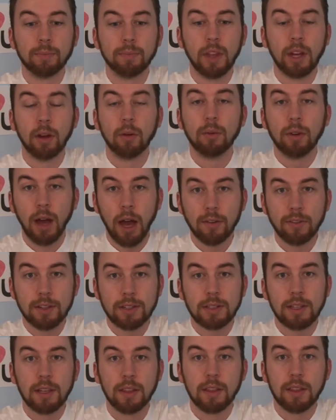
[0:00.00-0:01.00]
you know,
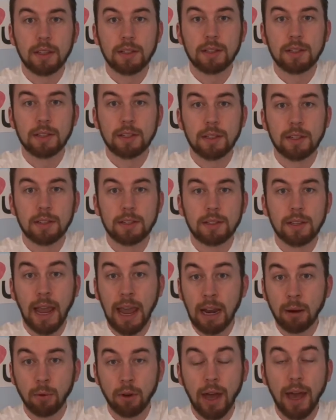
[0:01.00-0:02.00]
obviously this
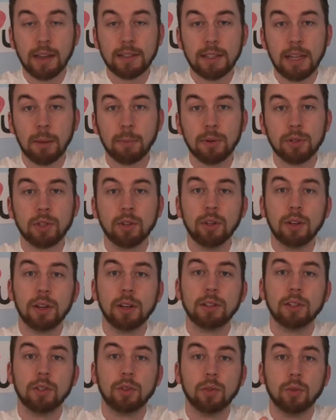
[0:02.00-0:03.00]
animal has the
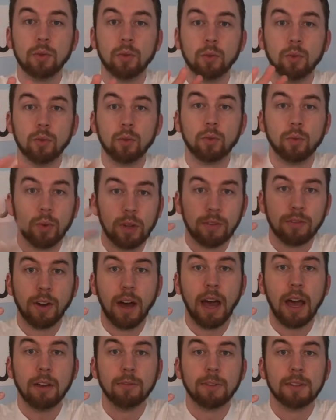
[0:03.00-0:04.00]
opportunity to
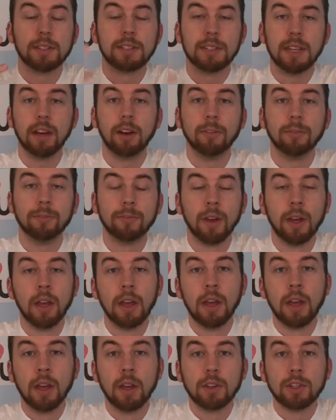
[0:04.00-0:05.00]
revive
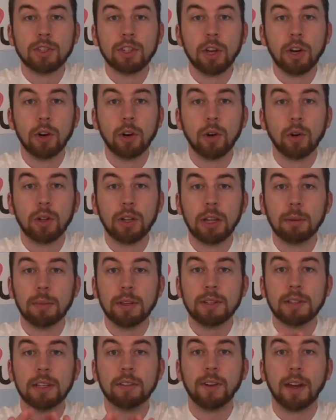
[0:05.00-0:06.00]
itself. So let
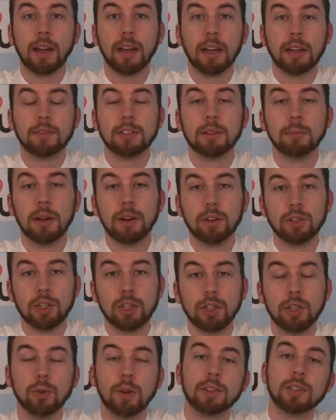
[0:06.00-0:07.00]
me see if I can give some
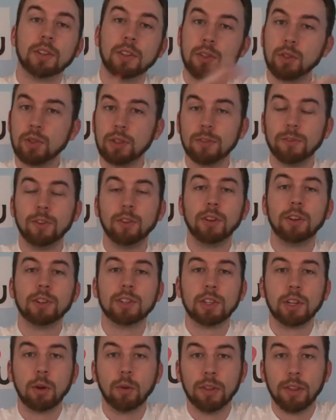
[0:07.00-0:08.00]
energy to it. So this was a few
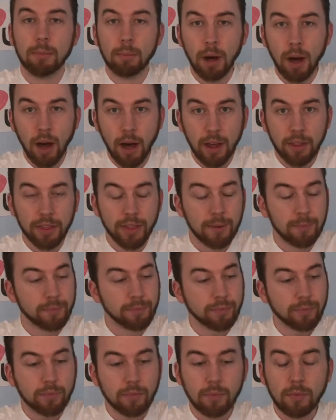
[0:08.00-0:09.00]
years ago with the
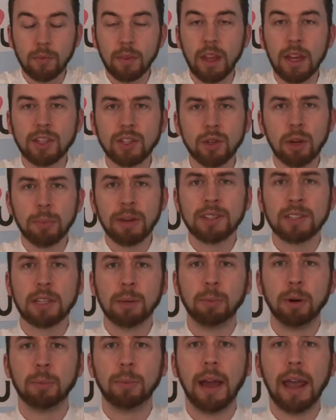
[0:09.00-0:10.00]
moth. And so I
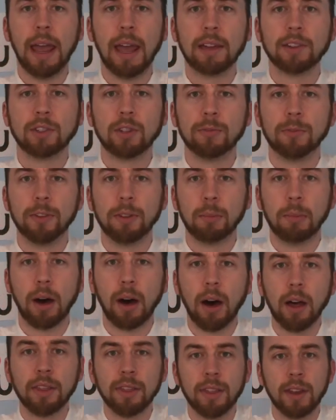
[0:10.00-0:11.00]
basically put my hands over the
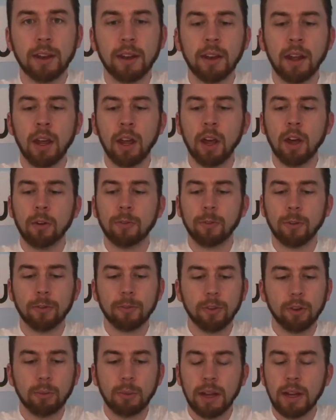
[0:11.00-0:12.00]
moth, and for
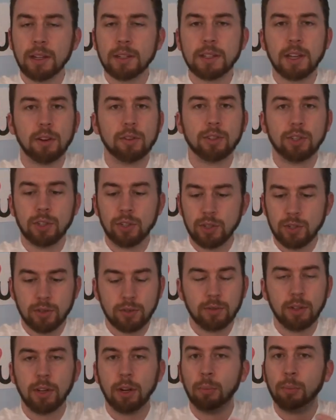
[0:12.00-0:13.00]
a few minutes I was
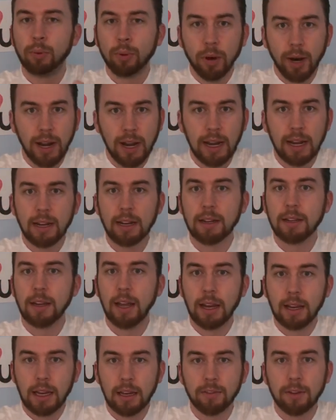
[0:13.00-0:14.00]
just, you know, praying
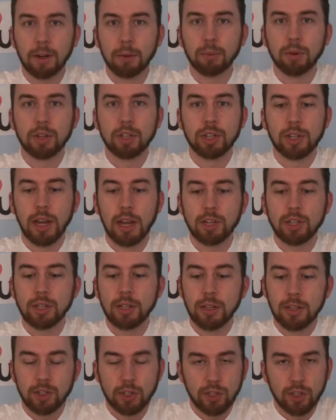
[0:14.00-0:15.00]
and giving
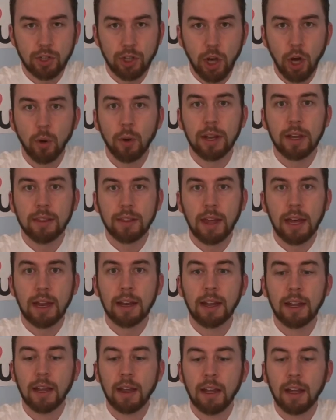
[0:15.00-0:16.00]
appreciation and just knowing
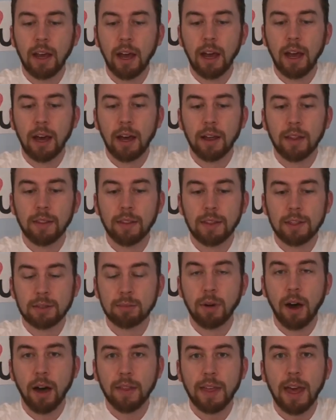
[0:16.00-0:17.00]
that
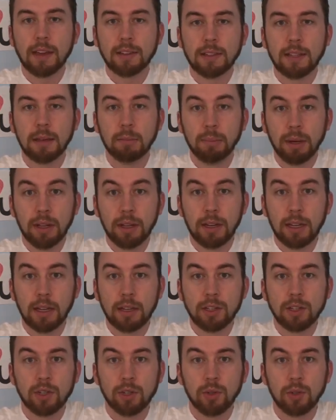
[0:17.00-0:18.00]
this moth has the
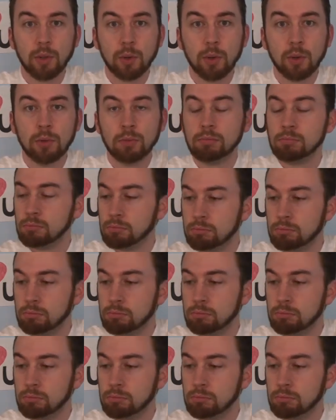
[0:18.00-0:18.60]
ability to